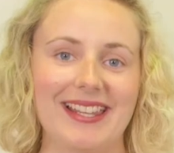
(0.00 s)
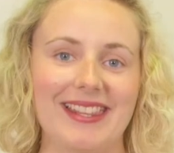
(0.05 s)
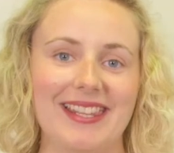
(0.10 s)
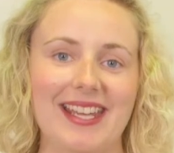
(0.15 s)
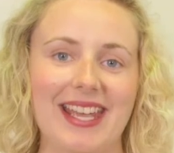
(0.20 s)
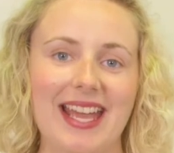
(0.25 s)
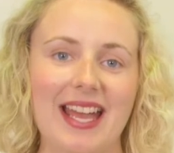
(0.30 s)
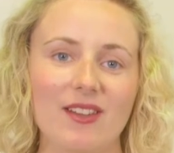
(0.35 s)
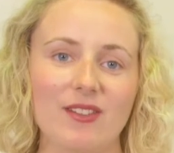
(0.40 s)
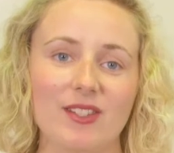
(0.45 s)

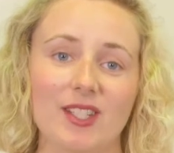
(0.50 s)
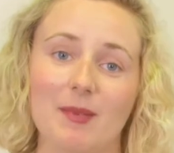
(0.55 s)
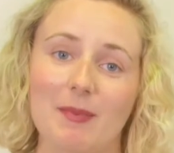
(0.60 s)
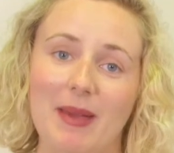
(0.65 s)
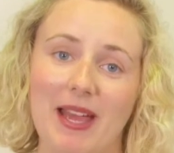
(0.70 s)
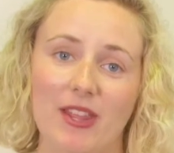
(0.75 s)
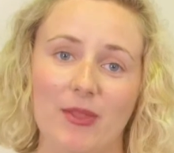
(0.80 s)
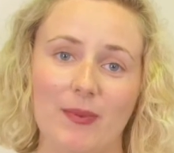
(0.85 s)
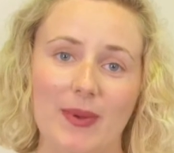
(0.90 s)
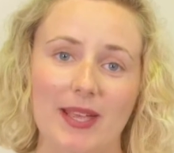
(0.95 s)
The accounting
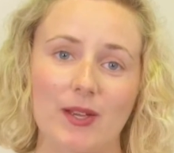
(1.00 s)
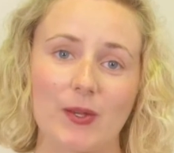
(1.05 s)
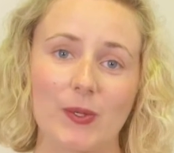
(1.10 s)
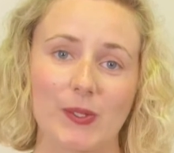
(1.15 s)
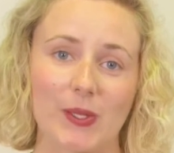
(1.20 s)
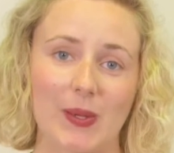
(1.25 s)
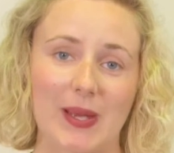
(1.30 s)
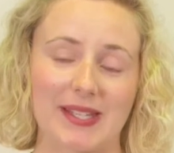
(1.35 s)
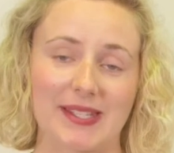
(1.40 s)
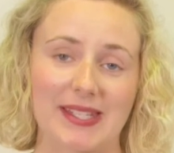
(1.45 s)
pathway
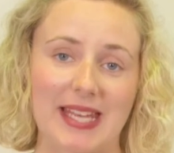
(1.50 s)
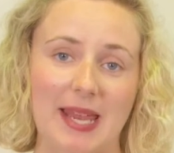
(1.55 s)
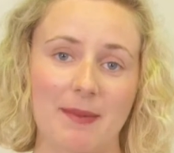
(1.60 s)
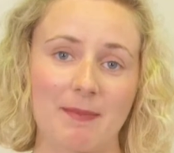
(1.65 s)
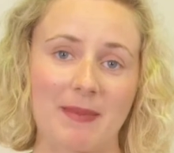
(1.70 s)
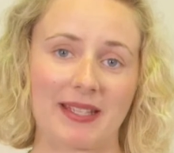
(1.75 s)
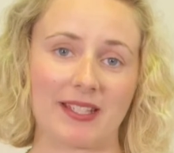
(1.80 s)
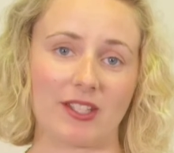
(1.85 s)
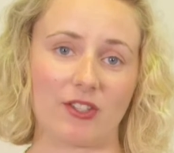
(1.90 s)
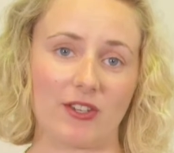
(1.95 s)
also has
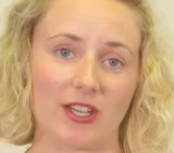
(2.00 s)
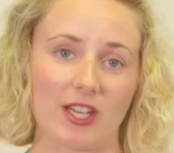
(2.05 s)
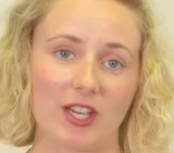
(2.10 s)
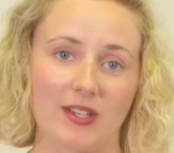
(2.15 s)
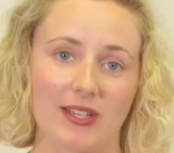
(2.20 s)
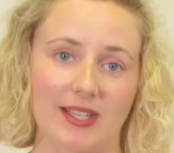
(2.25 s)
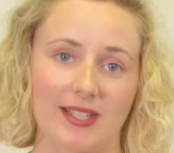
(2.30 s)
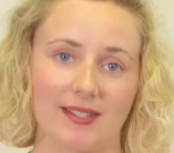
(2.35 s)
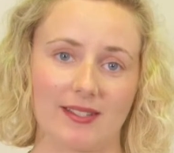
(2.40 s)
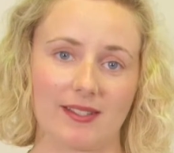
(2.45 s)
10 mandatory
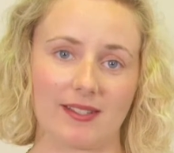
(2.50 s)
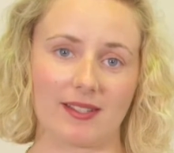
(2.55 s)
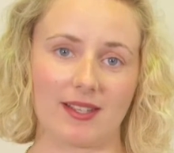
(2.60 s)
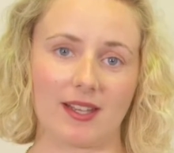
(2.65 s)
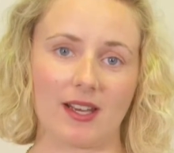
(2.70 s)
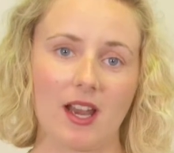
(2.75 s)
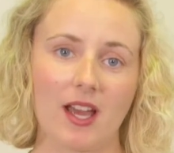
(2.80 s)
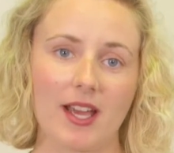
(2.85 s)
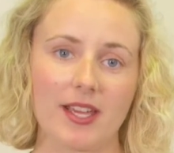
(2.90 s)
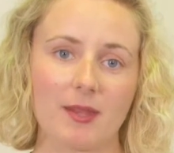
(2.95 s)
units,
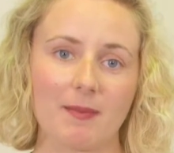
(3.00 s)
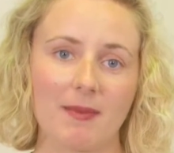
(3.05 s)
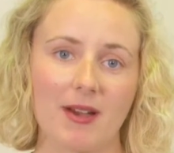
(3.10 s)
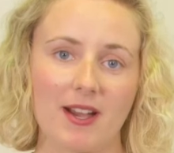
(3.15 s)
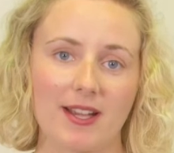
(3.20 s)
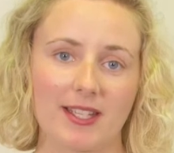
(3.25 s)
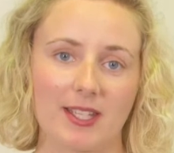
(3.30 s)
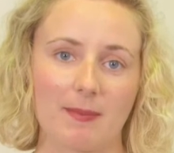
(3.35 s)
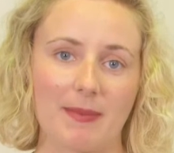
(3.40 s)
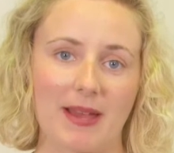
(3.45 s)
and like the
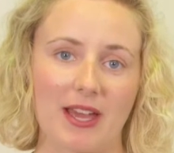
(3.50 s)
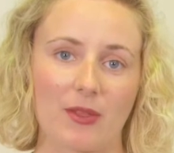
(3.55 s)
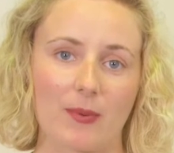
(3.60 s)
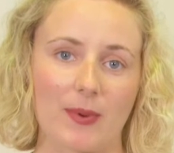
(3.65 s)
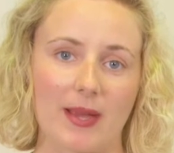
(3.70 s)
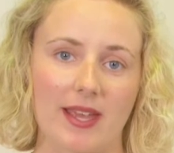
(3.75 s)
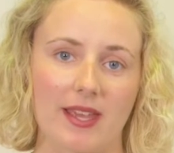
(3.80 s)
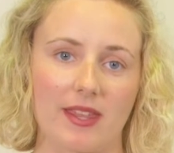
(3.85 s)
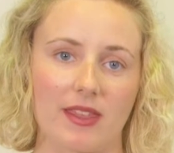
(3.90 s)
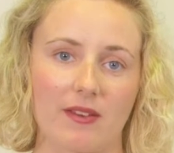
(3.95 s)
marketing
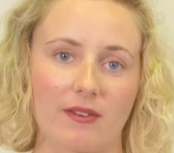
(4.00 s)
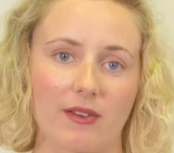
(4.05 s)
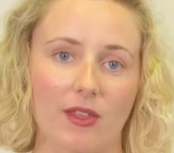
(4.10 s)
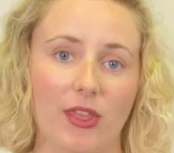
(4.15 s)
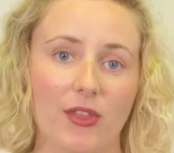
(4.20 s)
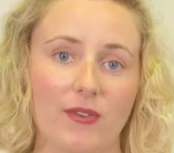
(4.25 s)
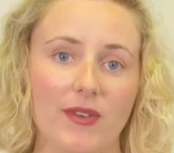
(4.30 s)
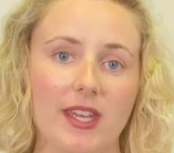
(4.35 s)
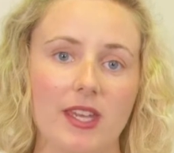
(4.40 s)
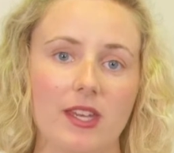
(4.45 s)
pathway, there are
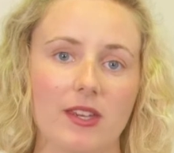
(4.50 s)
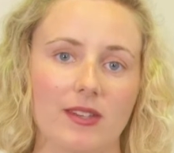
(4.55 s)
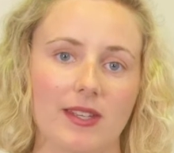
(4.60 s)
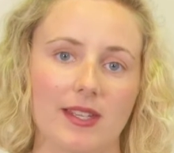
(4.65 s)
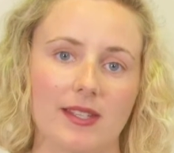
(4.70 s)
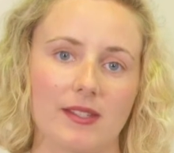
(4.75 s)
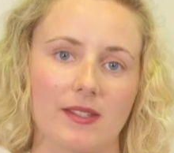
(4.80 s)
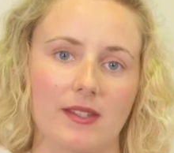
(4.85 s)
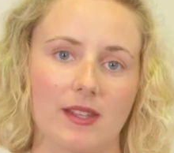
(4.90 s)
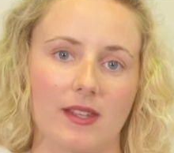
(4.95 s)
3
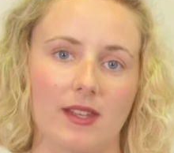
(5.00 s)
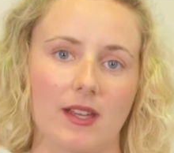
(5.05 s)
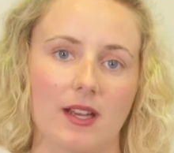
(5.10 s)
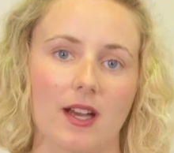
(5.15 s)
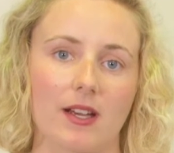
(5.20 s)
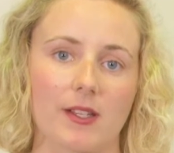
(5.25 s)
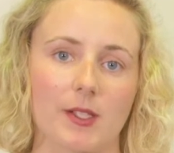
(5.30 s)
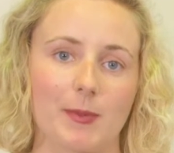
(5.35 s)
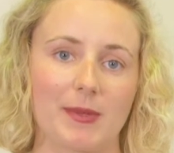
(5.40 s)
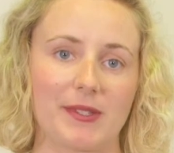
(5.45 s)
units that
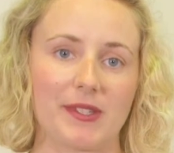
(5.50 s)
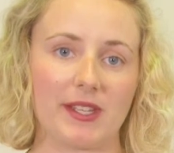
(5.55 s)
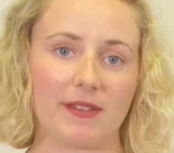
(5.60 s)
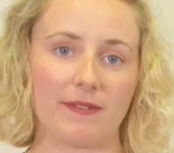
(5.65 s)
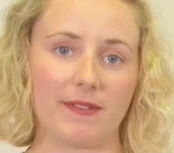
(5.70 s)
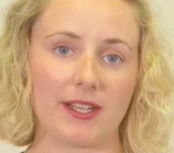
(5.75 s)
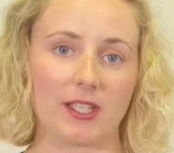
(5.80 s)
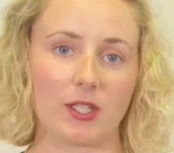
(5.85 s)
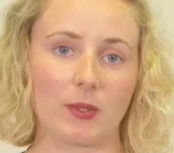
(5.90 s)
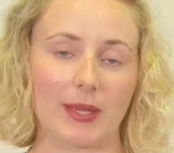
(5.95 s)
are
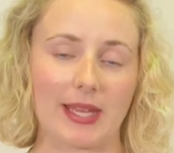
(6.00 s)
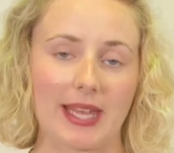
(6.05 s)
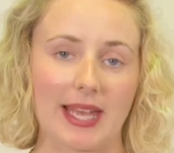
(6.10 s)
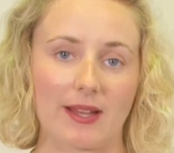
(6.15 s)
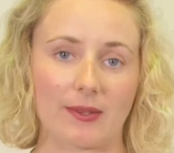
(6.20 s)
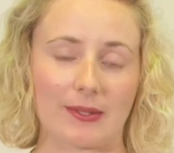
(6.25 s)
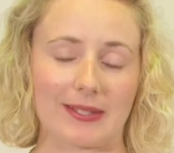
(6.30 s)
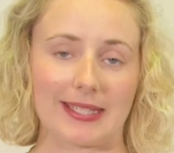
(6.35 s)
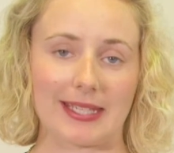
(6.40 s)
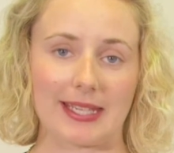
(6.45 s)
specific to
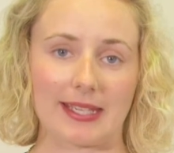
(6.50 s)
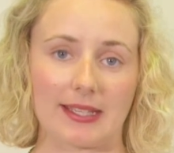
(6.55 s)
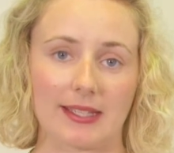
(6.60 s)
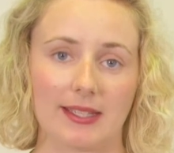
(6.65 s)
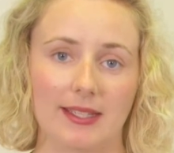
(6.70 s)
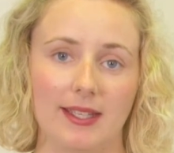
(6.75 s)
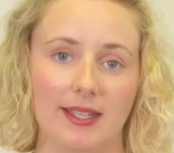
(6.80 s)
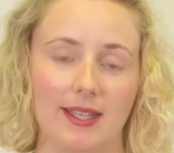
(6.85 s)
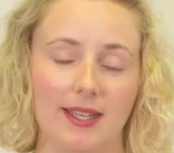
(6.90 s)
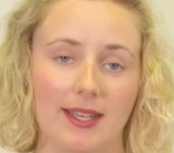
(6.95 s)
accounting:
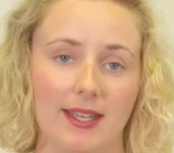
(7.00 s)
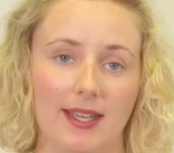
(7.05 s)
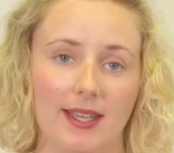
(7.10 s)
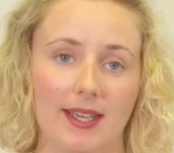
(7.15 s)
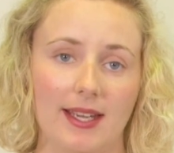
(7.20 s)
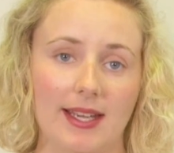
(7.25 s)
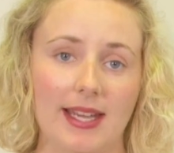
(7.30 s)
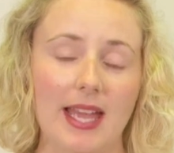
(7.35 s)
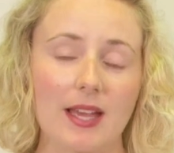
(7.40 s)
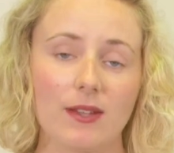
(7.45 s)

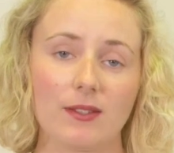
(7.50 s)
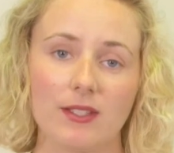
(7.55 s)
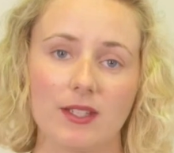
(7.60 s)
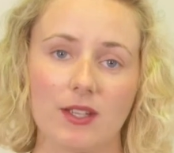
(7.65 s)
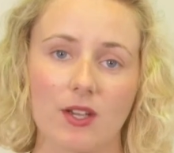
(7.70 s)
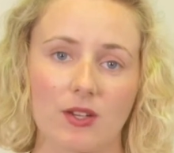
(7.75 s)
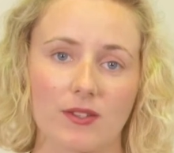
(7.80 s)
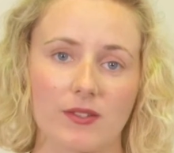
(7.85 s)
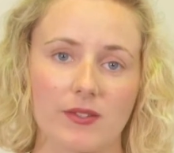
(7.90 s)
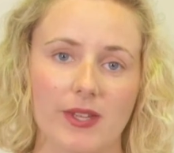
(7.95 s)

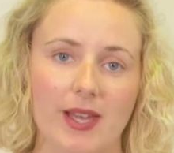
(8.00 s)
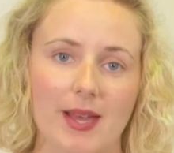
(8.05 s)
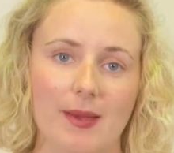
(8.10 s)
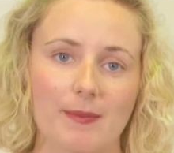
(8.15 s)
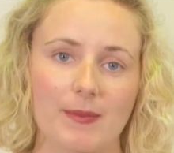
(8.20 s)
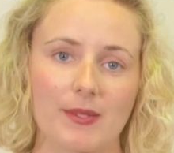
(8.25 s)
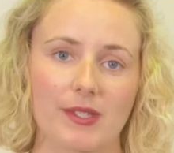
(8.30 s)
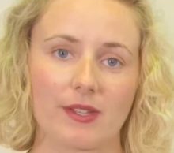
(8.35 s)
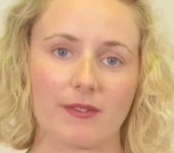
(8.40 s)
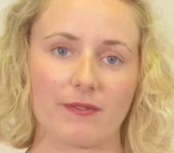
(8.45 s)
accounting
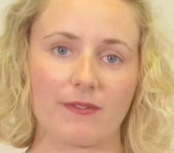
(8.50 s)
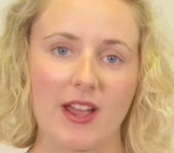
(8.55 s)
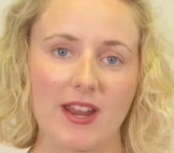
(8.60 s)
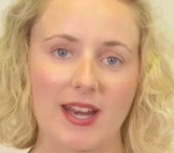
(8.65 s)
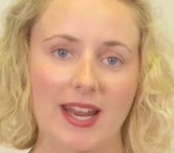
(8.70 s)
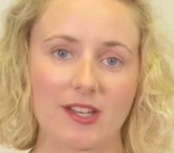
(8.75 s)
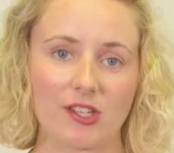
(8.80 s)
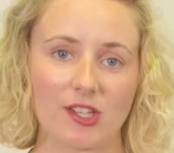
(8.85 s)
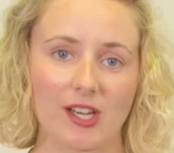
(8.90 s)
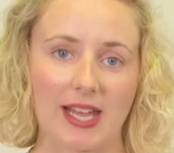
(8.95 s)
concepts,
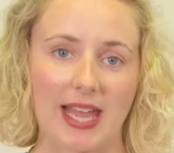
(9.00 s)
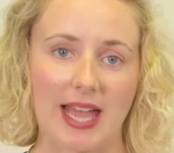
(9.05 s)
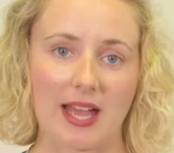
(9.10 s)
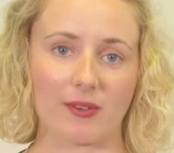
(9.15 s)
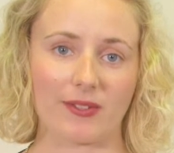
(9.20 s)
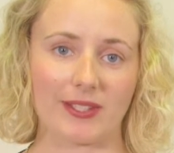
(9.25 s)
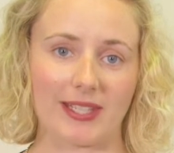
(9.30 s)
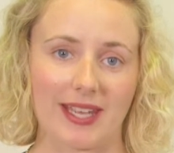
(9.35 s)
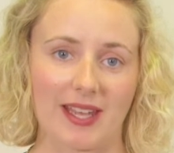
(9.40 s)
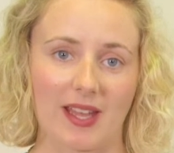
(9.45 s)
financial
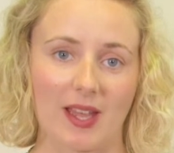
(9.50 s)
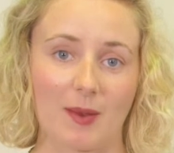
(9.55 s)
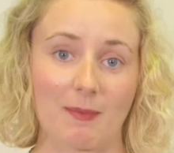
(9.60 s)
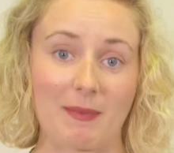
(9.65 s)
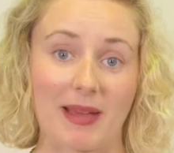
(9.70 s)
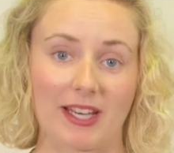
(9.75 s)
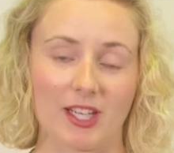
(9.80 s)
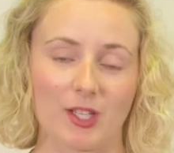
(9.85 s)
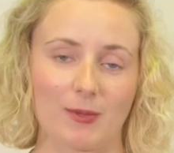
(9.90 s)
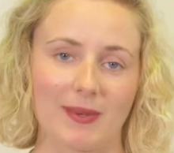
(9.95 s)
accounting
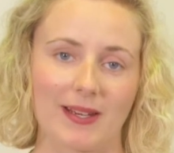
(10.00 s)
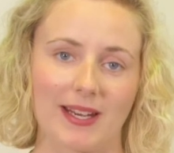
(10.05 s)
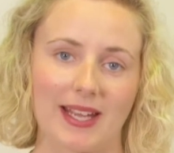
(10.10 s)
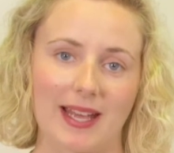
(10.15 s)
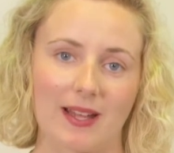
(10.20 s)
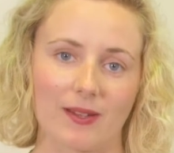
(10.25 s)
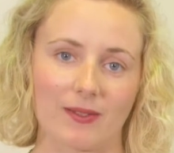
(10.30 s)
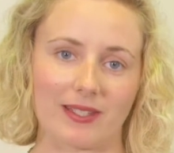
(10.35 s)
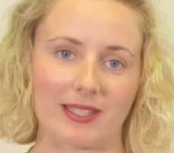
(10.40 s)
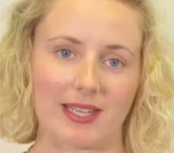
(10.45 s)
and management
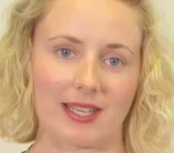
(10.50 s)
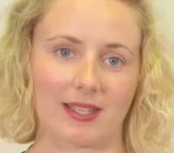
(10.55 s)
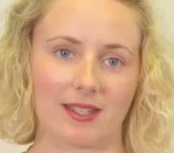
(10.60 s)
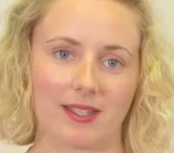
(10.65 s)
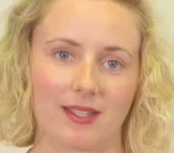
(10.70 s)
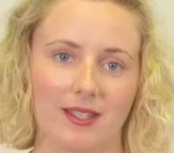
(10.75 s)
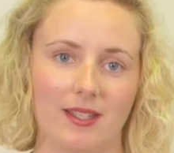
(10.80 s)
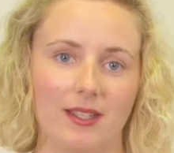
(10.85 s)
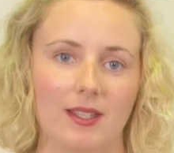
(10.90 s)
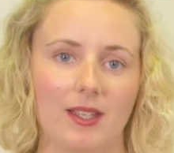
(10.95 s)
accounting.